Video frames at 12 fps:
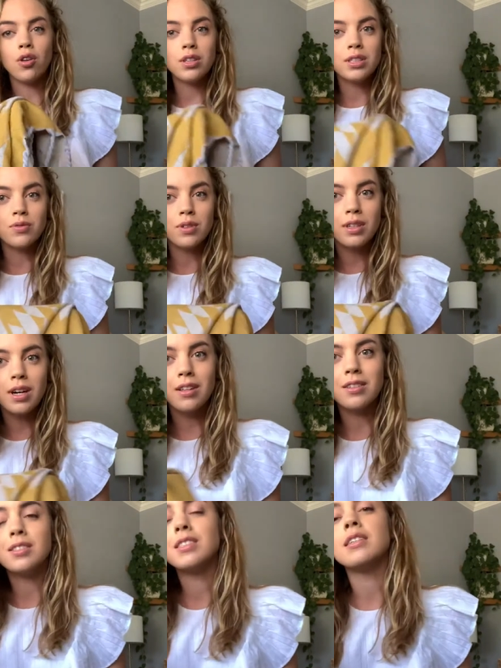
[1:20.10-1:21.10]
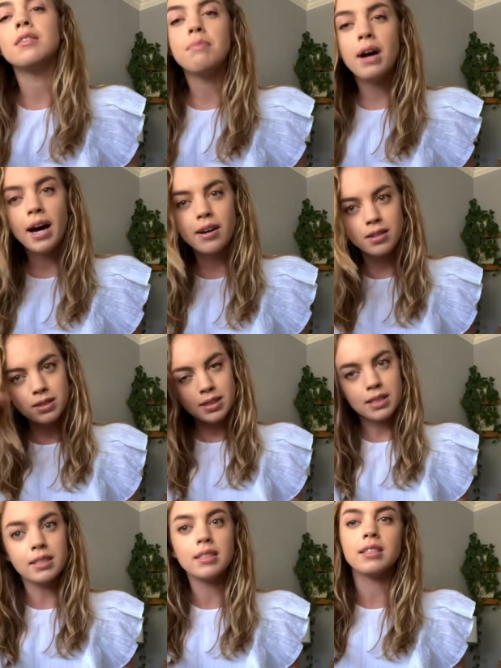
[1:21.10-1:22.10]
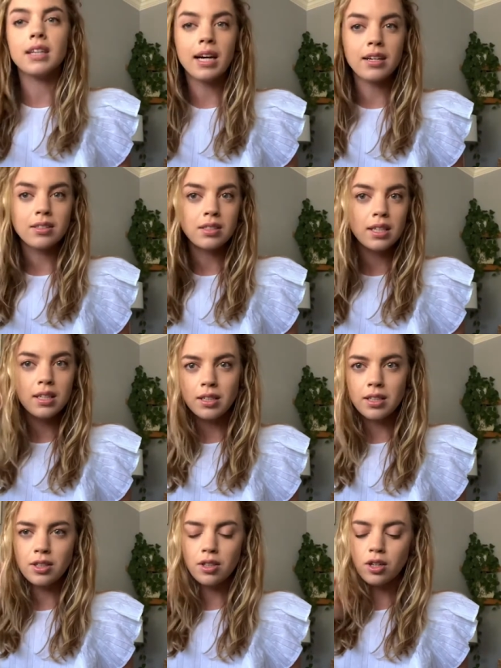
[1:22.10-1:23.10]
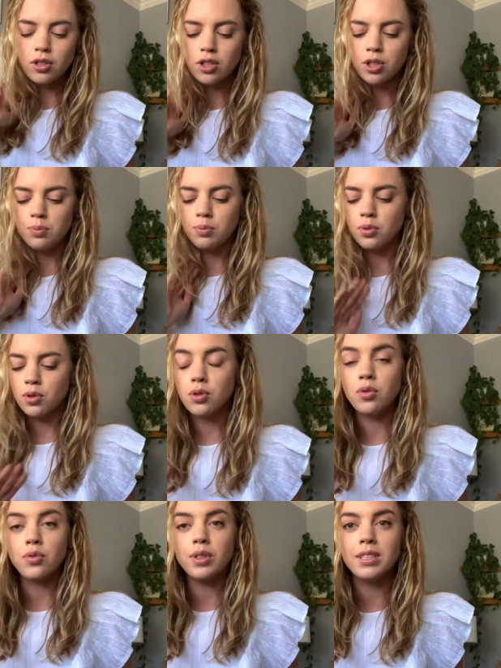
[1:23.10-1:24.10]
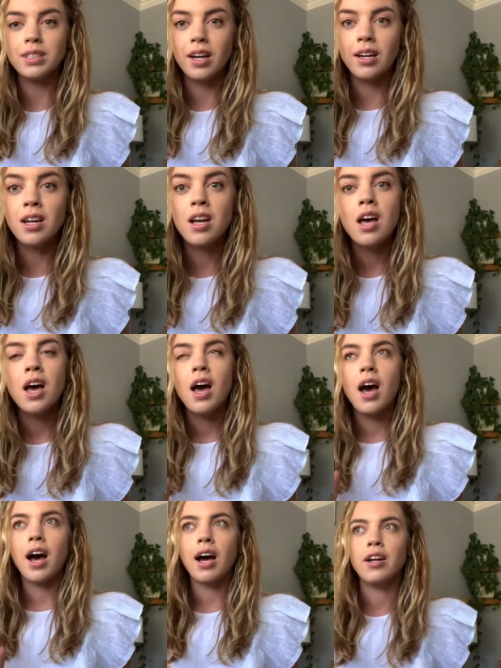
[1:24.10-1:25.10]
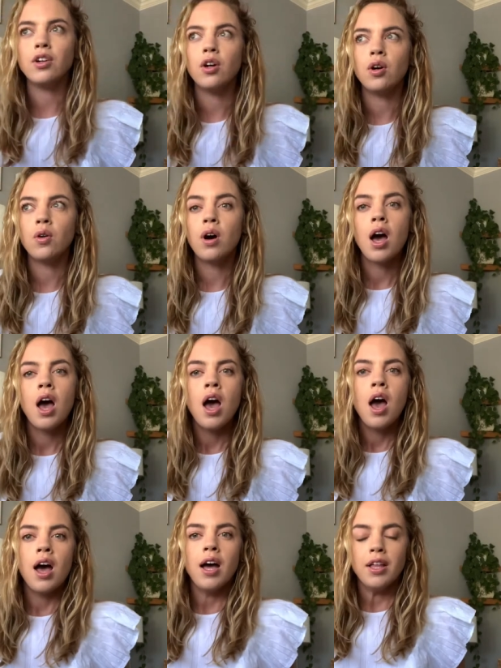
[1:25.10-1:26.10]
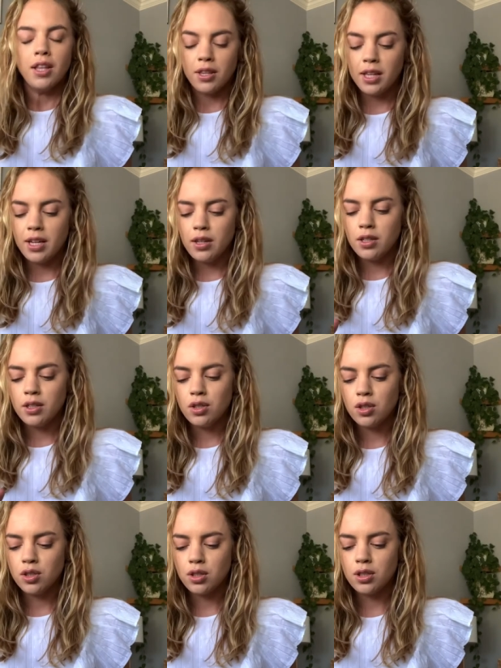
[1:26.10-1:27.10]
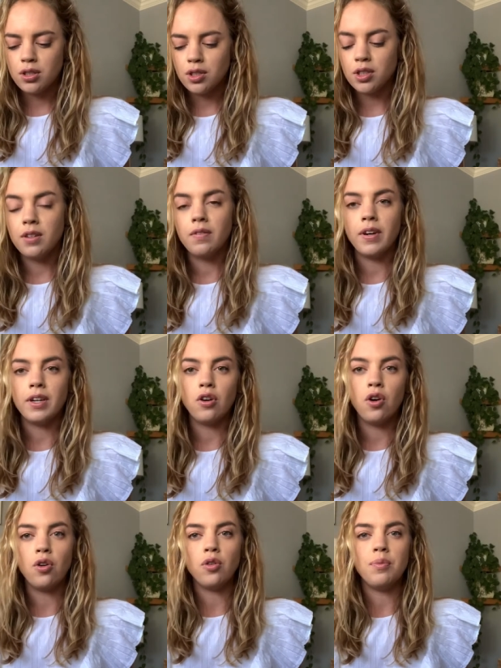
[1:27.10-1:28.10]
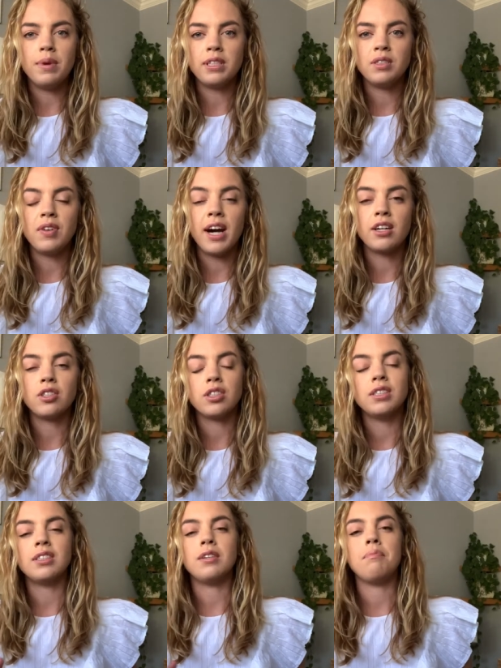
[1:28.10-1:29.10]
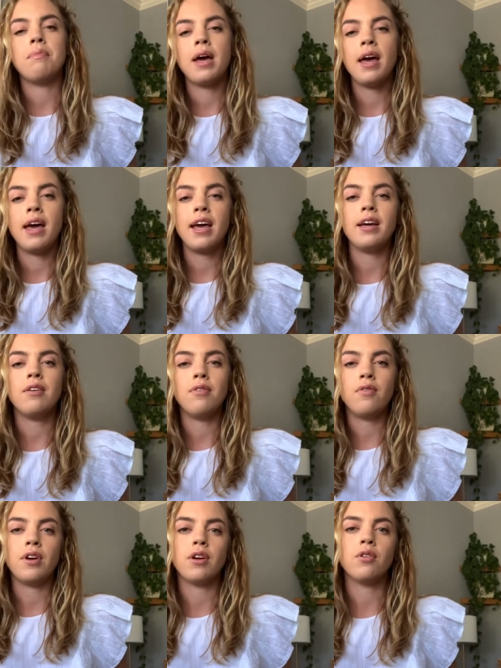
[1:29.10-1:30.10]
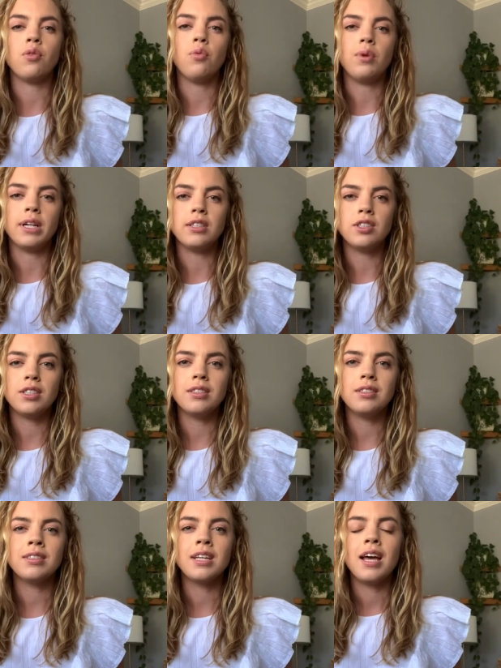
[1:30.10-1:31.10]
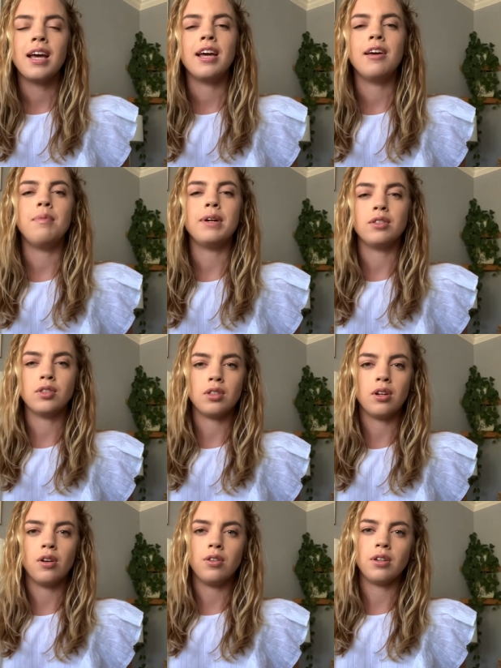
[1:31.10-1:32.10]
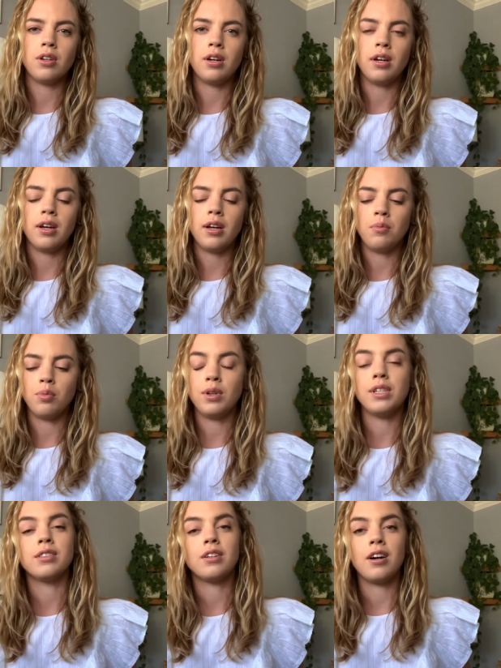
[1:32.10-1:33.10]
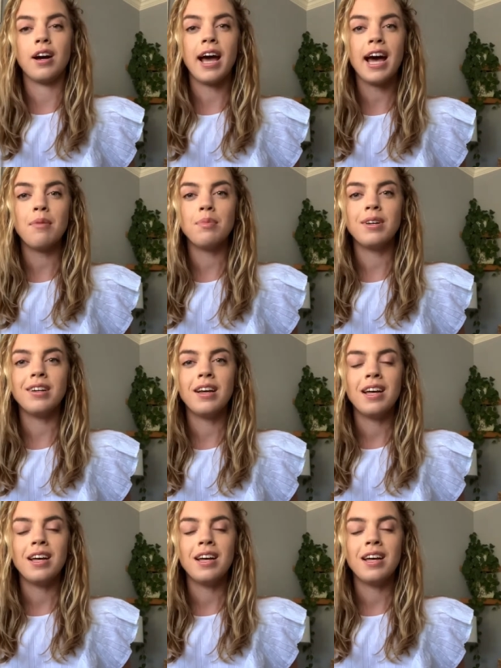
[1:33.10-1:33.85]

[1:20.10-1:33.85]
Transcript: the different colors and patterns and styles and they are just beautifully done. I know they search and find all the best factories and pay fair wages and make sure all their employees are happy,